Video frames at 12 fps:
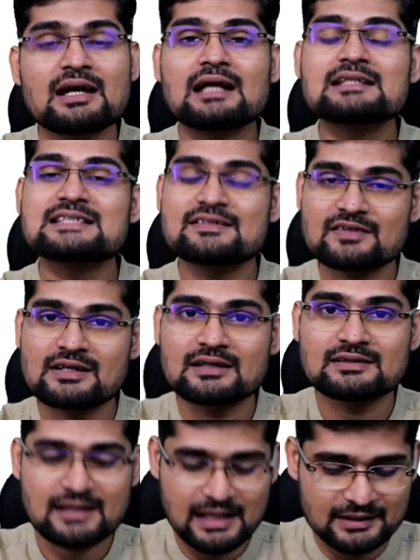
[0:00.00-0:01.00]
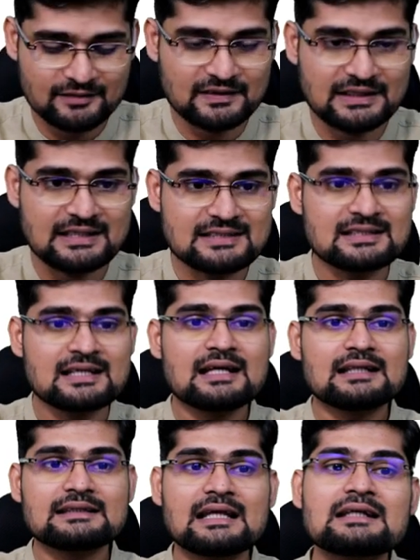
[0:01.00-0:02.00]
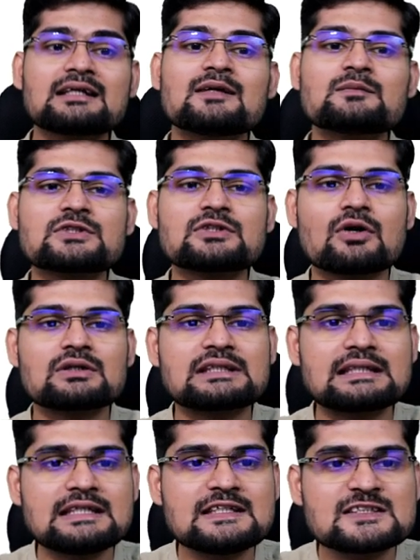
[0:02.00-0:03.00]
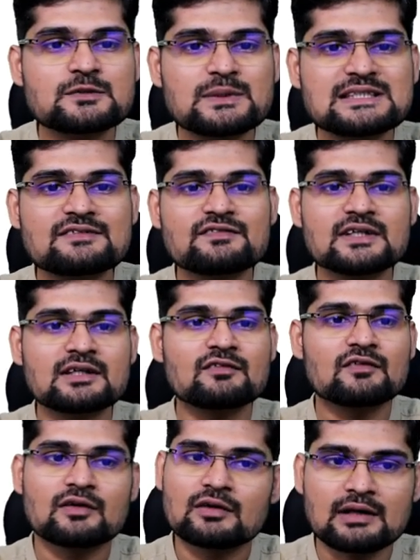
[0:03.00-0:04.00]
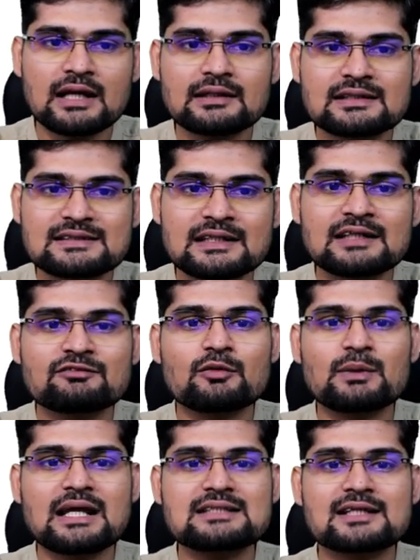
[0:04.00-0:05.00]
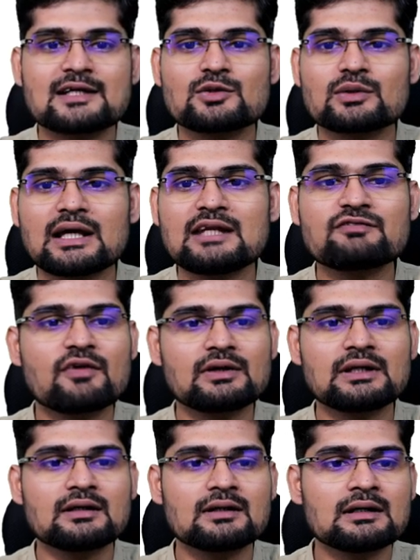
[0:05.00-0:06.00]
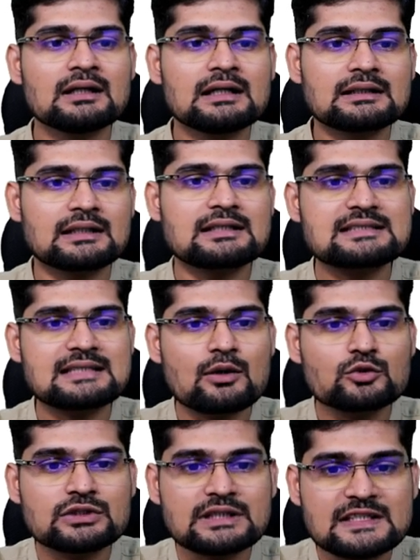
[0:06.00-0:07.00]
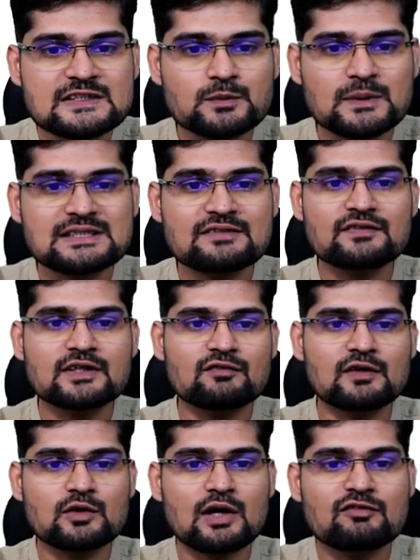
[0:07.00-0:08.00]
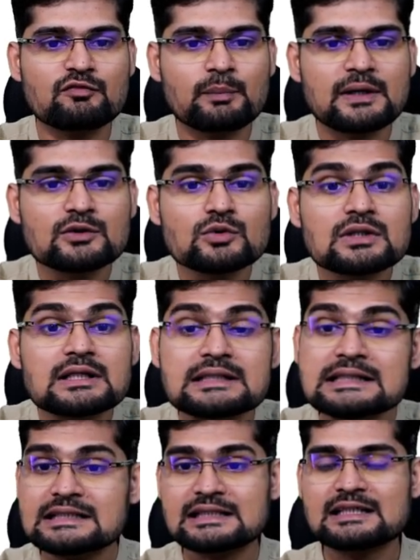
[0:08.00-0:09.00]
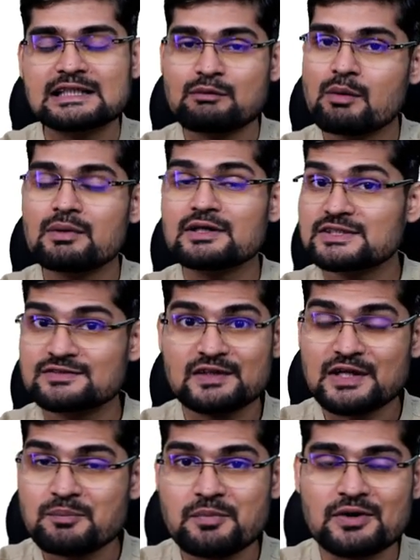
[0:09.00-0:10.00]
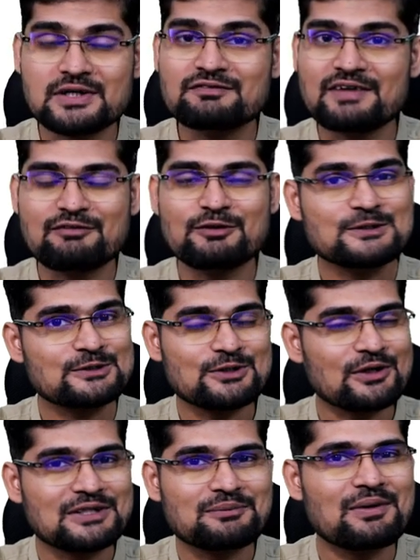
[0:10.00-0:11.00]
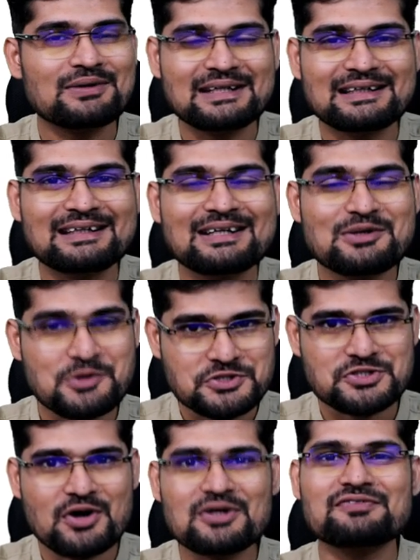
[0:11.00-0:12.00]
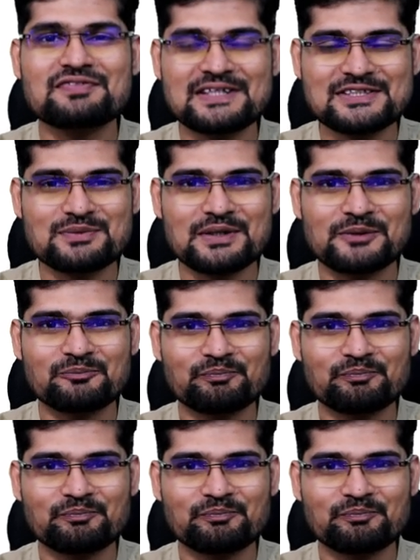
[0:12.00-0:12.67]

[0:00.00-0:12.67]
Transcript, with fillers: and several other activities. Then comes Northeast Pacific, right, extending from Alaska to California. Then Southeast Pacific, where you have Peru current. Remember, it's very important. We have also talked about it in oceanography as well.